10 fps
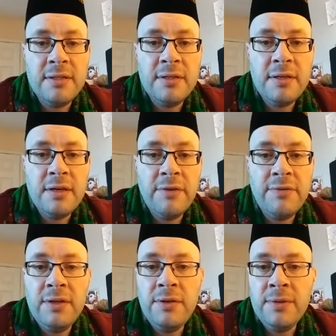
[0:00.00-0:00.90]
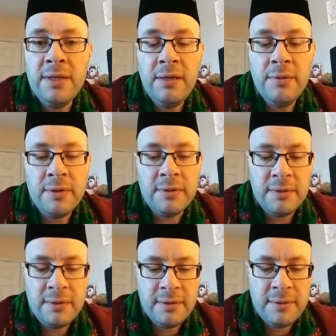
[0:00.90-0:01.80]
of the unique one.
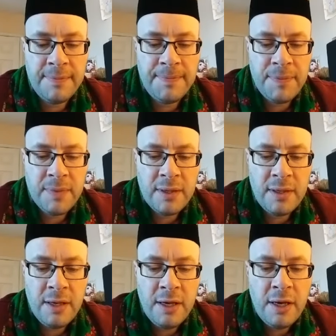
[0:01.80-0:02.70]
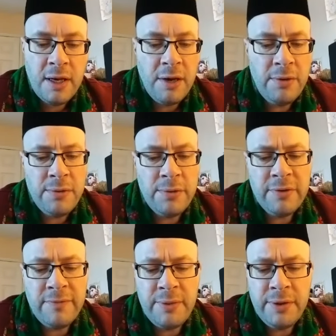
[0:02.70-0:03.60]
O Lord
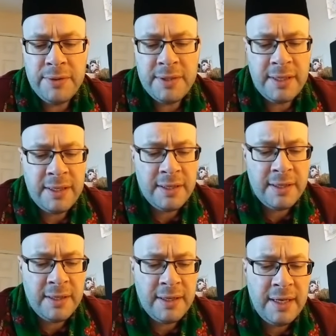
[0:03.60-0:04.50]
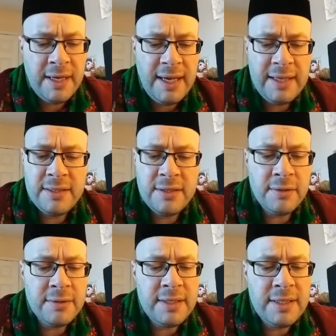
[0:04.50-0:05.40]
of beauty,
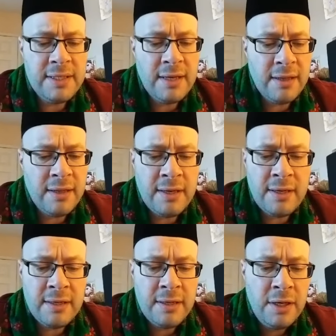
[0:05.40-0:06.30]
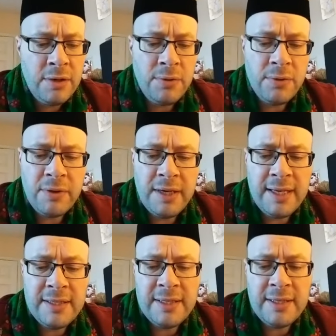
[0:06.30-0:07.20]
exalted is Allah who
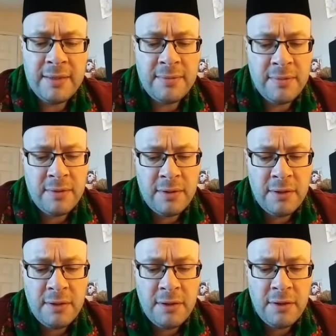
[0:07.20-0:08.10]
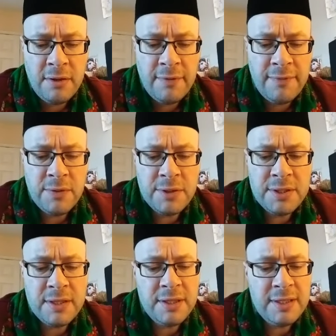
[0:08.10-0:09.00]
created him, for
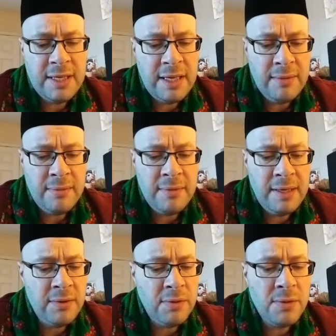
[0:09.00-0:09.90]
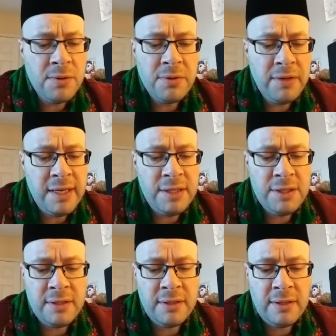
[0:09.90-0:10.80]
such as him in all
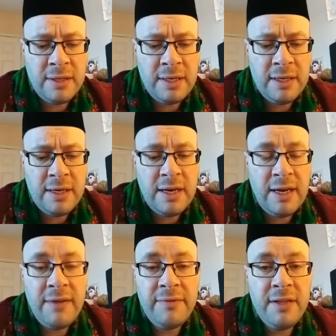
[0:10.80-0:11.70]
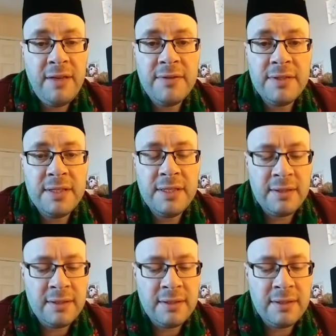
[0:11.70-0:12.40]
creation I have never seen.